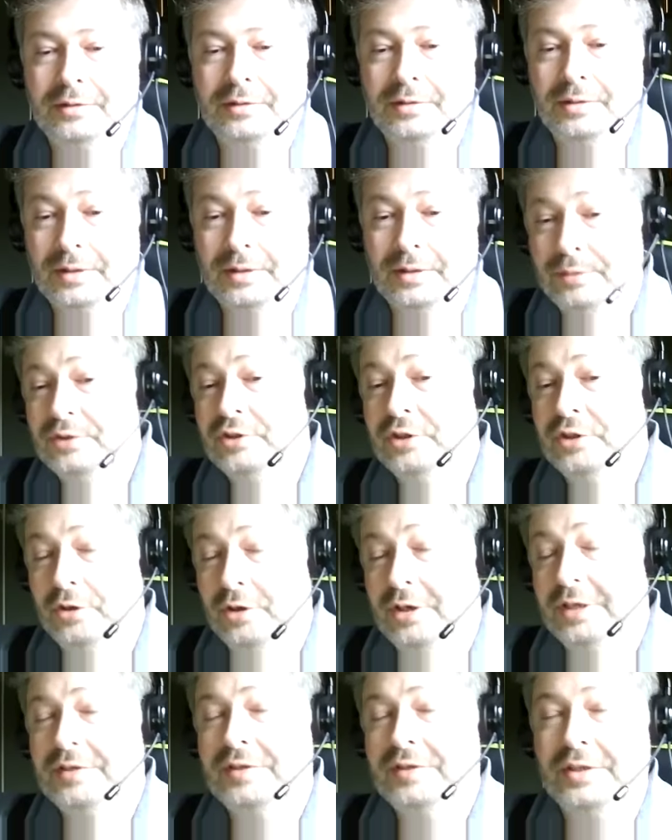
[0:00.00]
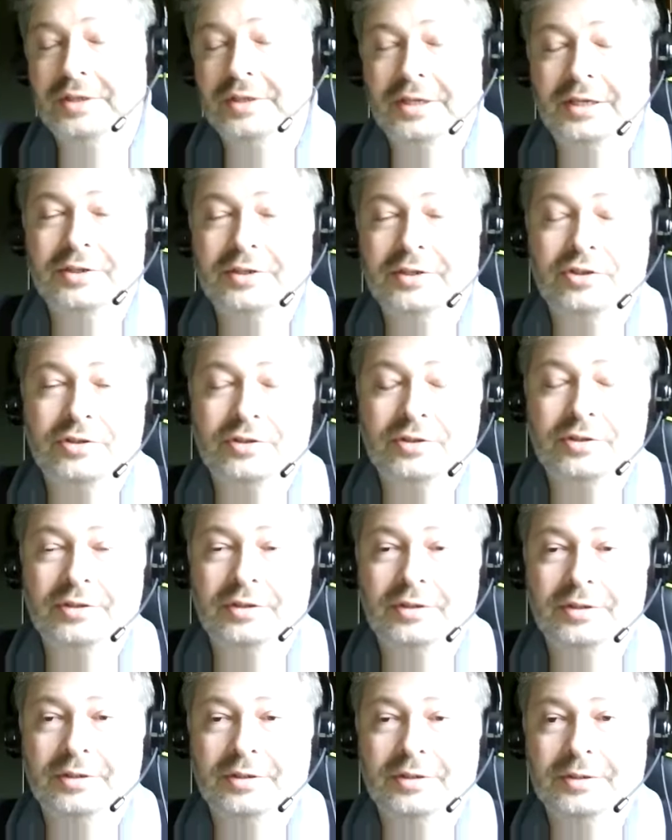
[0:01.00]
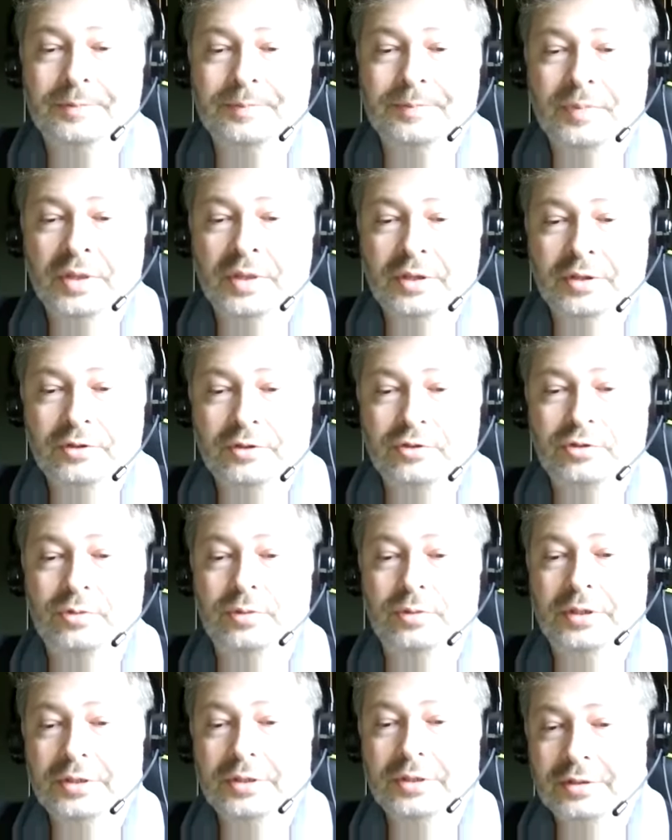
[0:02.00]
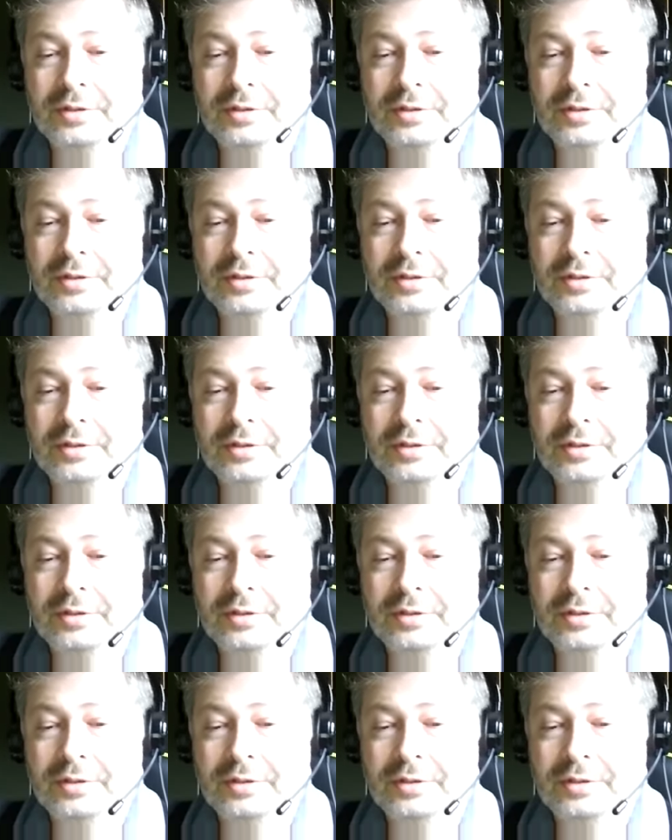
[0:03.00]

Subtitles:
there is a cost attached to it.